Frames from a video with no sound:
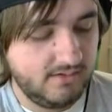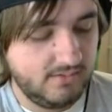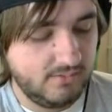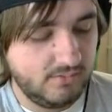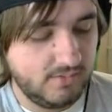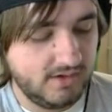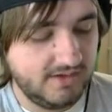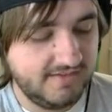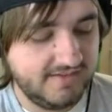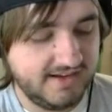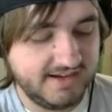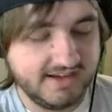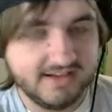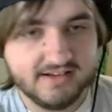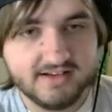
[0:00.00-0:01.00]
1
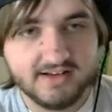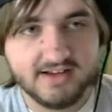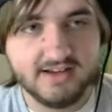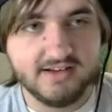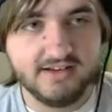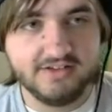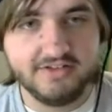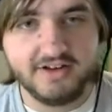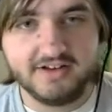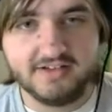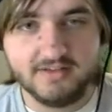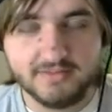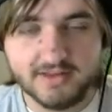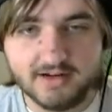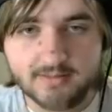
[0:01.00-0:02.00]
second. I had to check
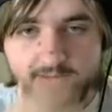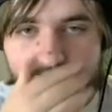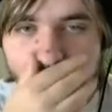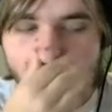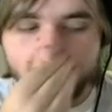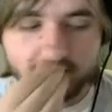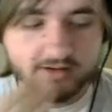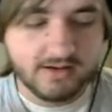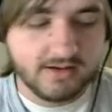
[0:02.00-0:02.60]
something on my phone.